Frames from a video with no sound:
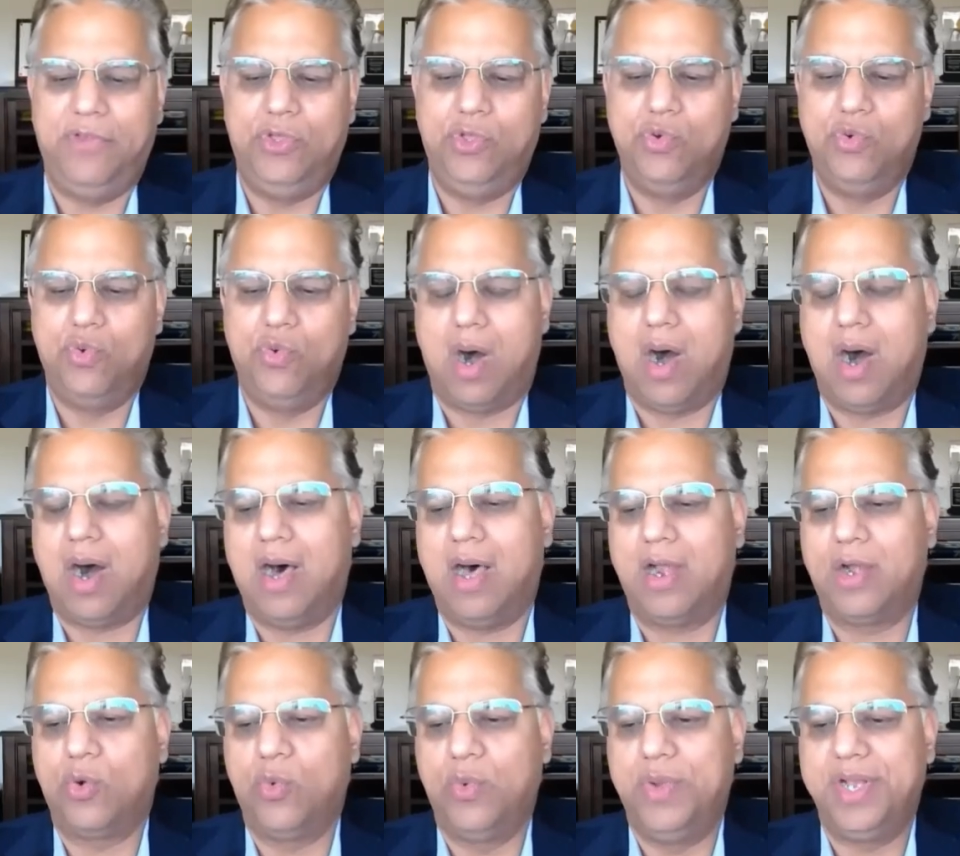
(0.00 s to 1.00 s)
You
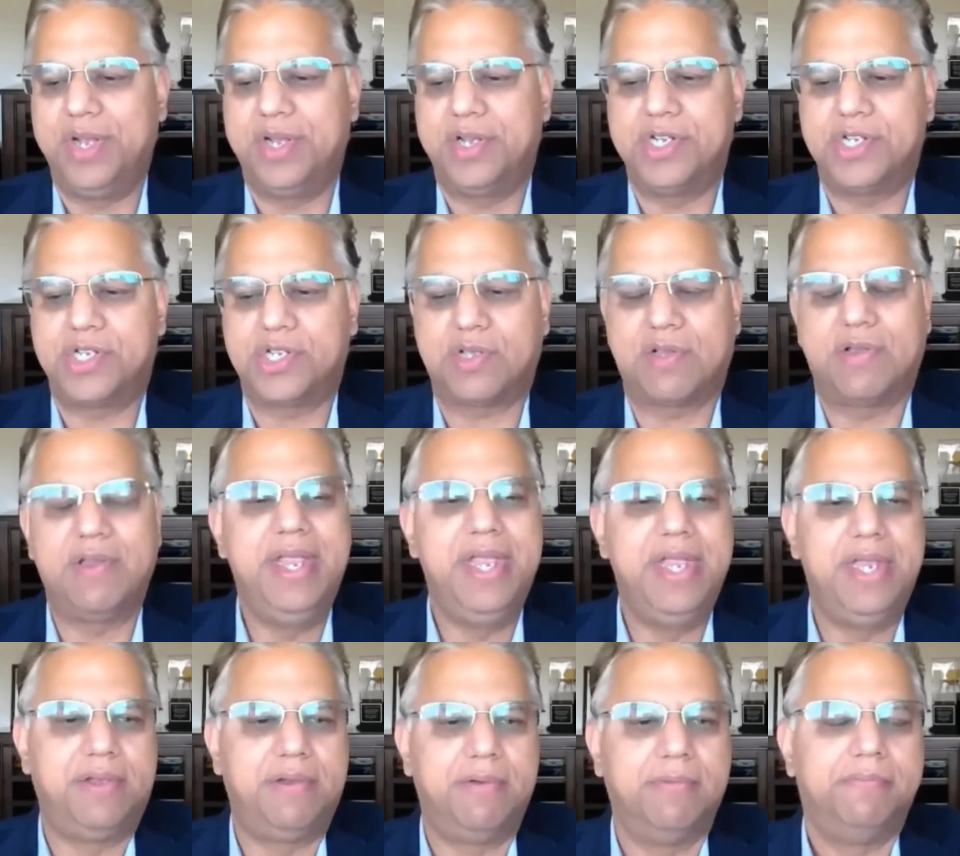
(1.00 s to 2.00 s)
are doing
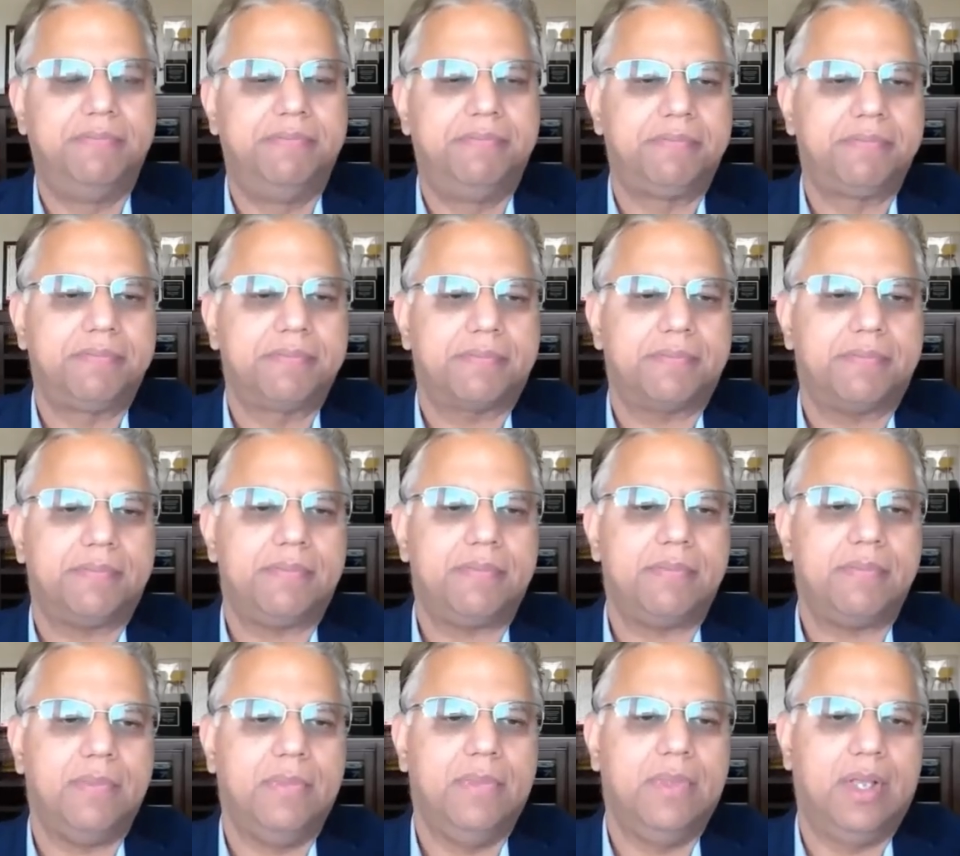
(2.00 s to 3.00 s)
discrete
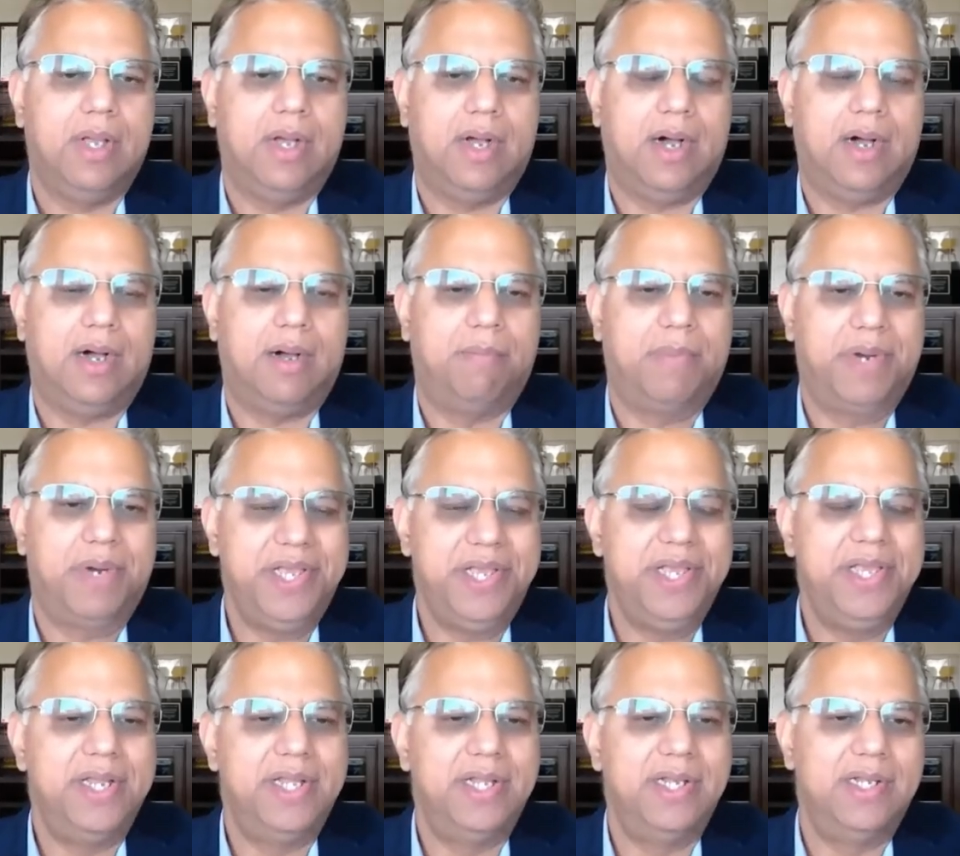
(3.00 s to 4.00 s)
uh,
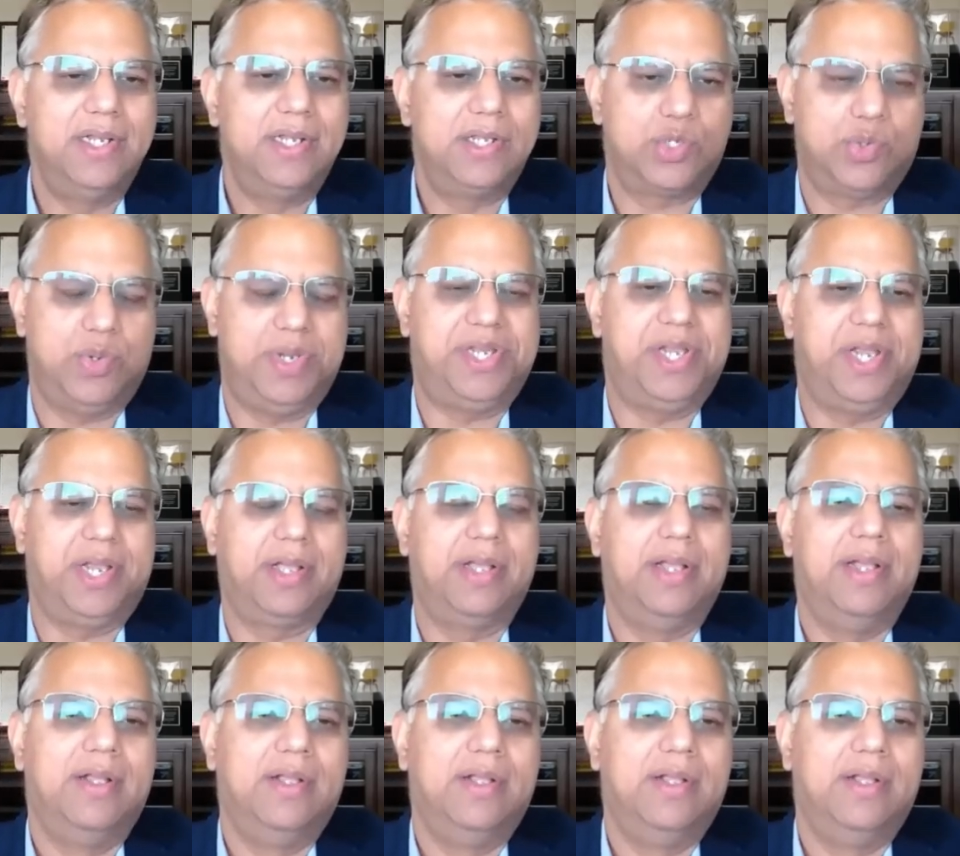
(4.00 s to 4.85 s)
material switching.